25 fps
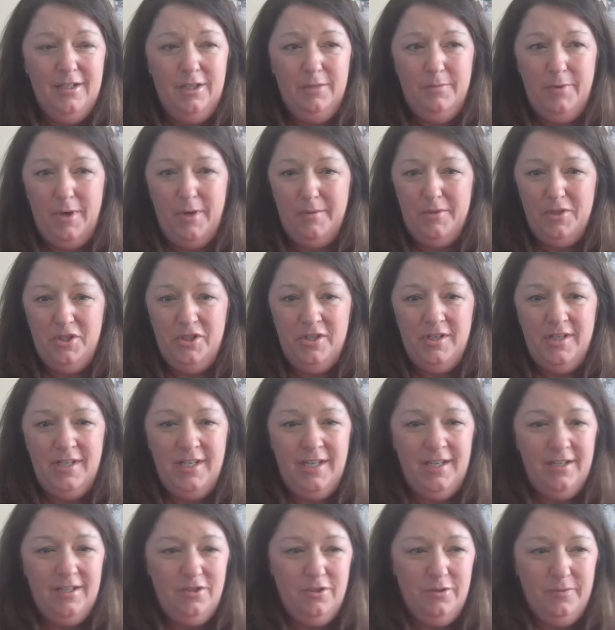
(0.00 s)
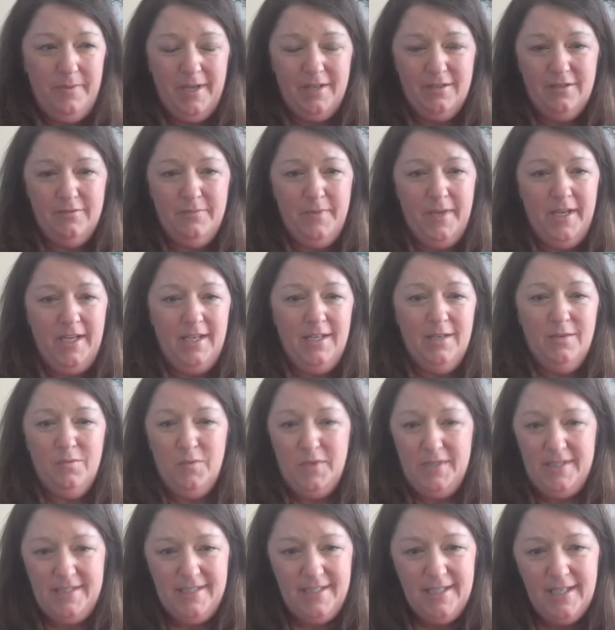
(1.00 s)
You probably shouldn't eat two pounds of bacon in
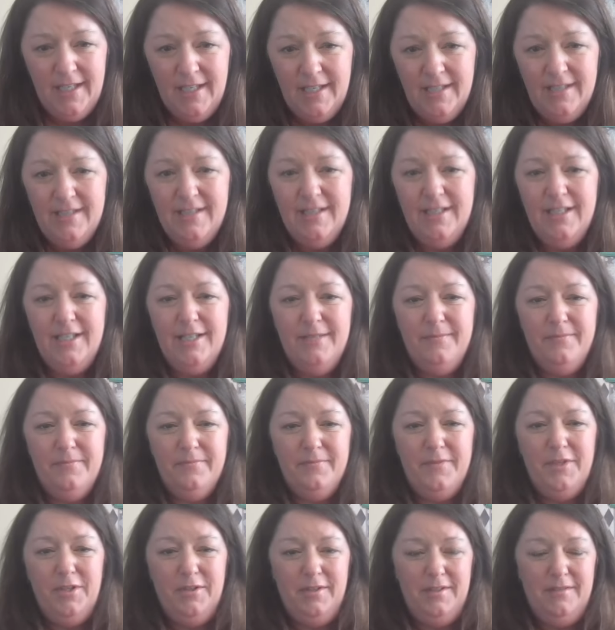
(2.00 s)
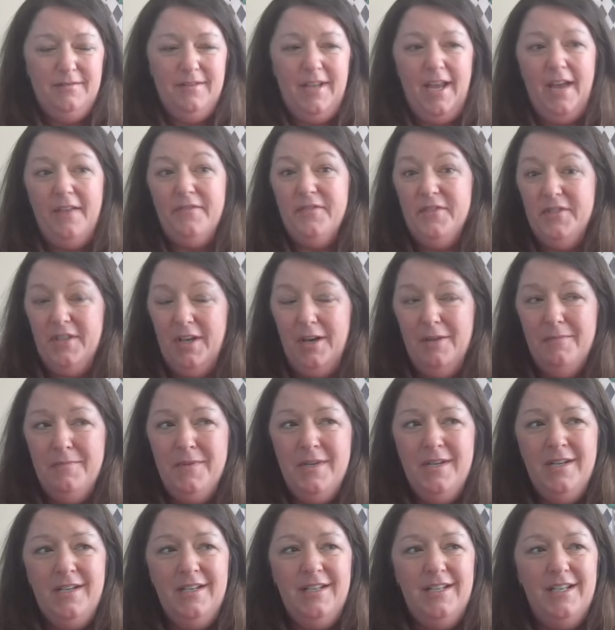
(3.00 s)
one sitting. Um, you can have some,
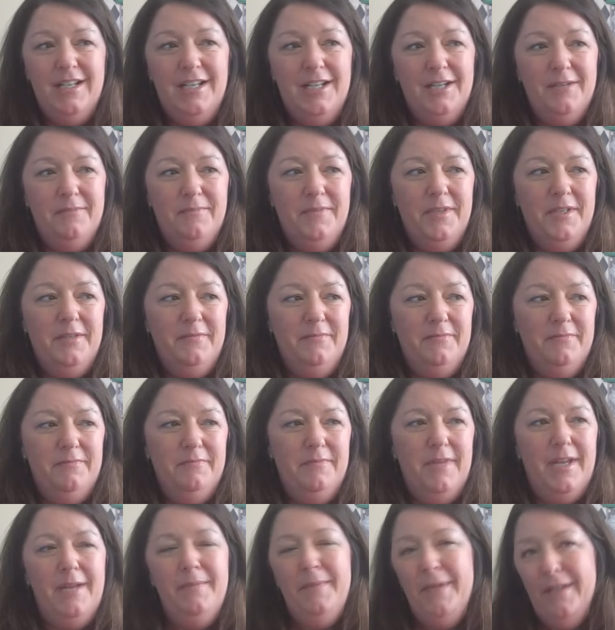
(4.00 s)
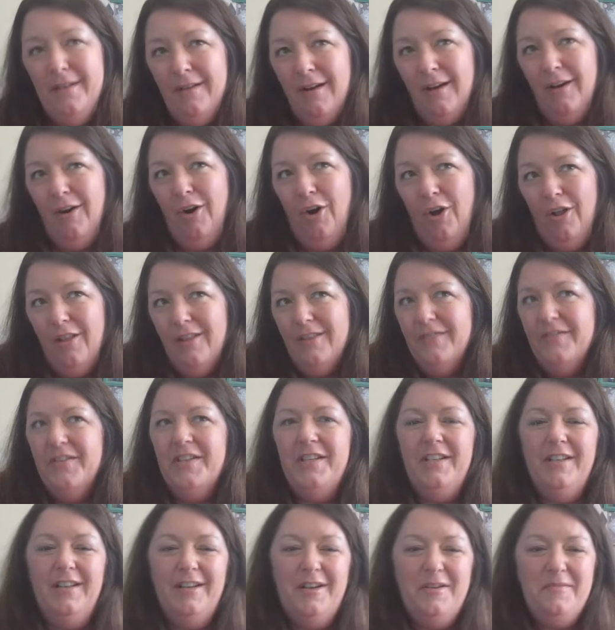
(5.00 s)
um, but maybe not all of
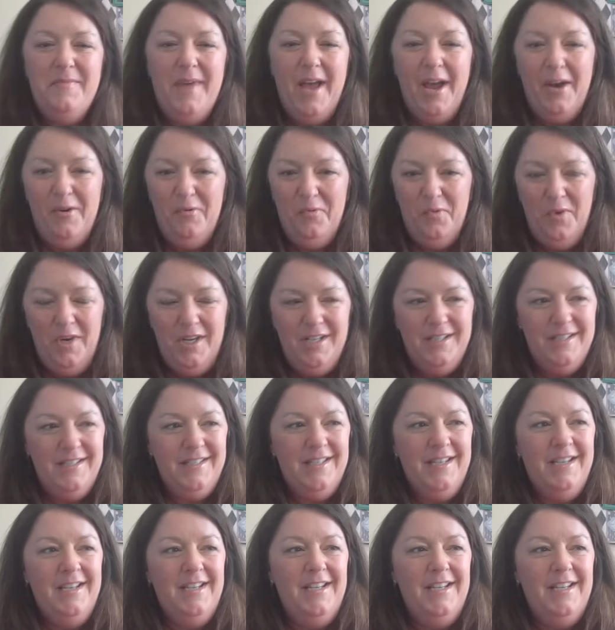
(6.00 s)
it um, at once.